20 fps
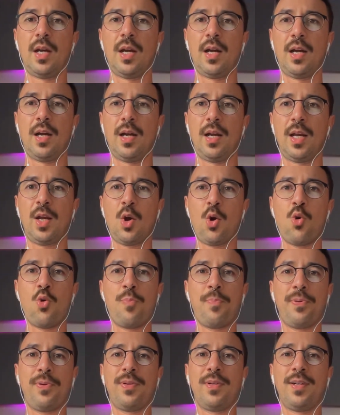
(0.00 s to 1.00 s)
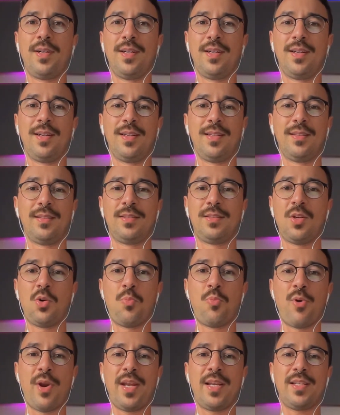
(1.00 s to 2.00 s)
I hope no
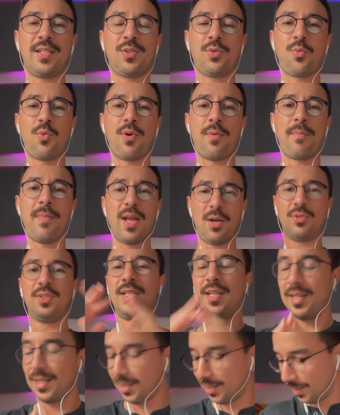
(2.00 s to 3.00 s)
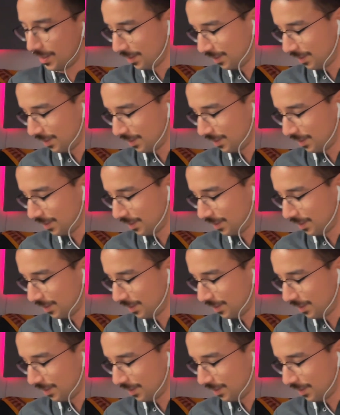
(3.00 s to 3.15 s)
brains were melted.